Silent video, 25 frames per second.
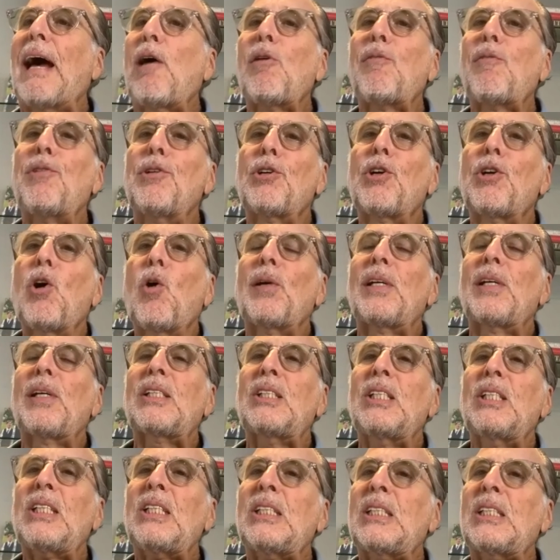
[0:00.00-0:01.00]
if you're going
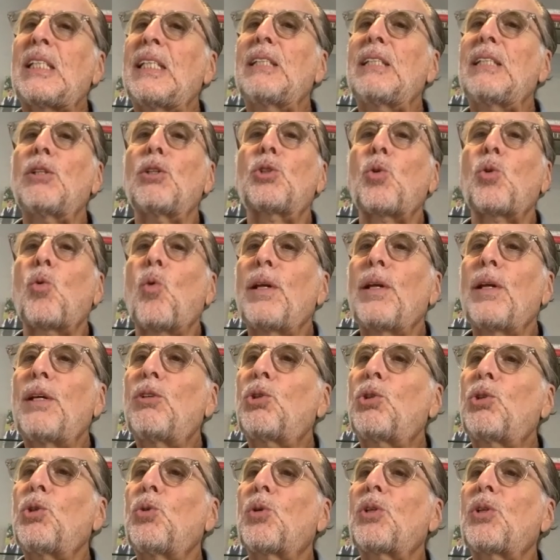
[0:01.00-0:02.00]
16 to
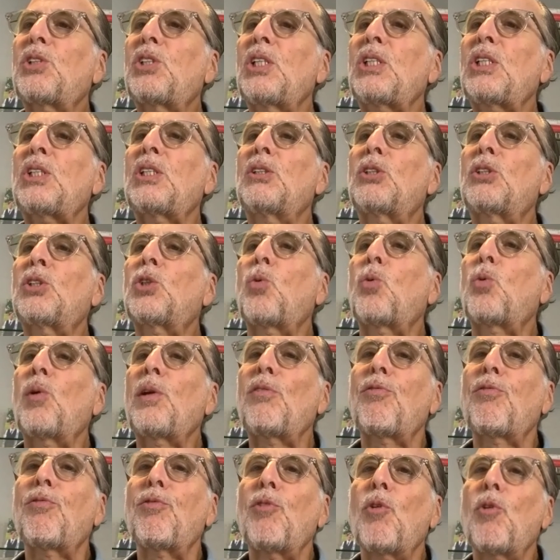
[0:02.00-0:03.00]
22 or 16 to
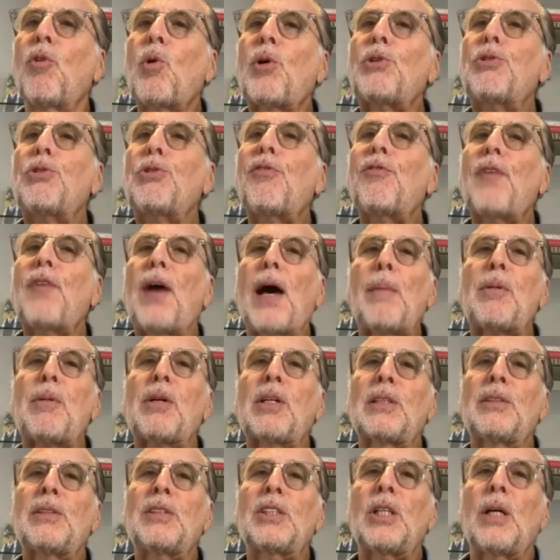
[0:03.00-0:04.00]
24, and your fabric
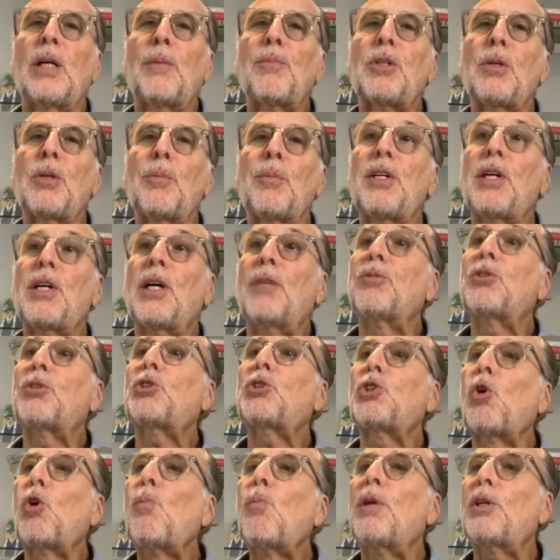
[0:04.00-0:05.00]
consumption becomes
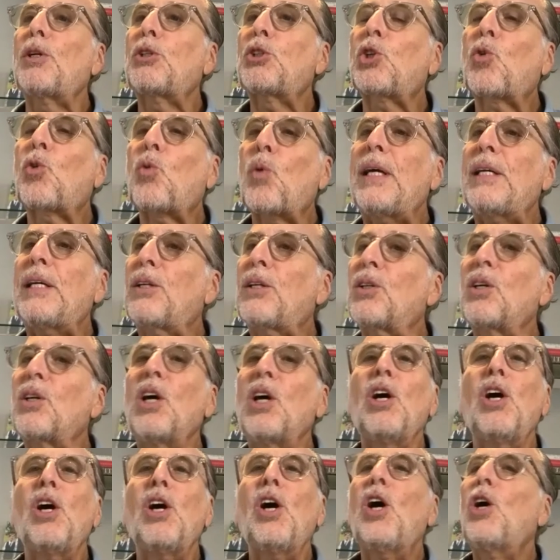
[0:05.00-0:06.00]
so much greater,
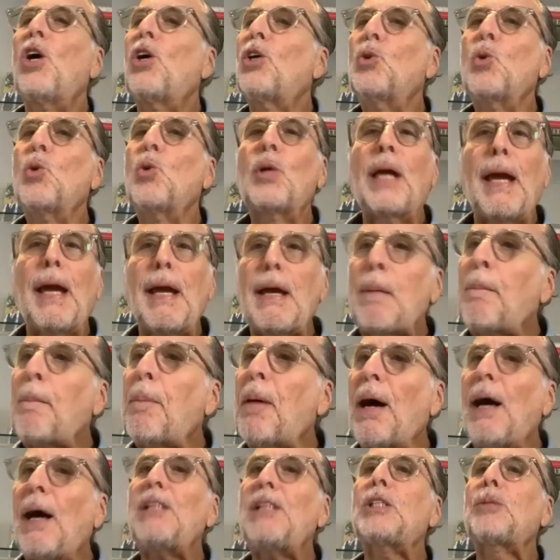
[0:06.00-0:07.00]
you can't
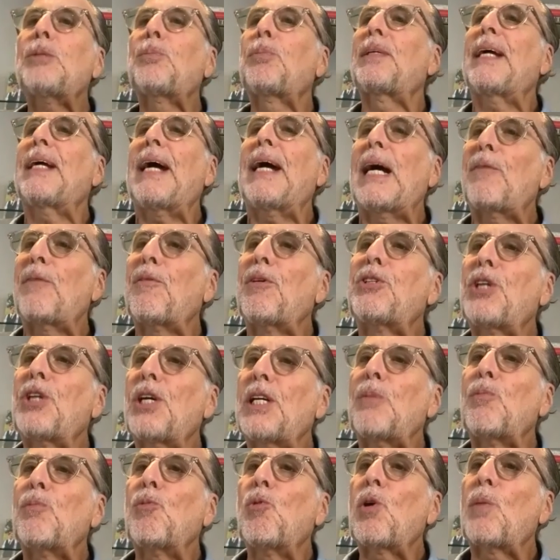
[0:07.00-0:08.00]
possibly average
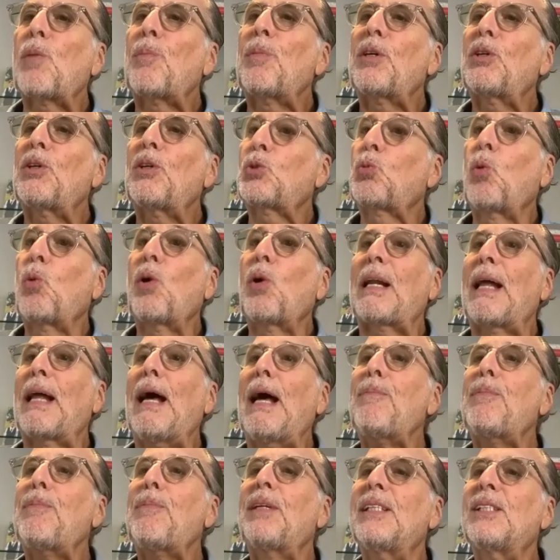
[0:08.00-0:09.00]
anymore, because what'll
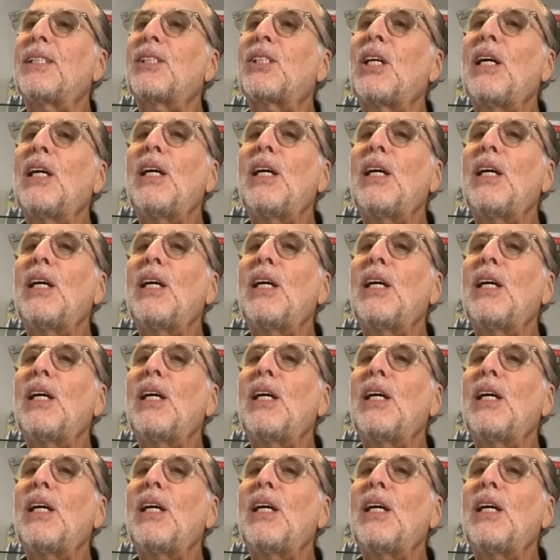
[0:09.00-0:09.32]
happen is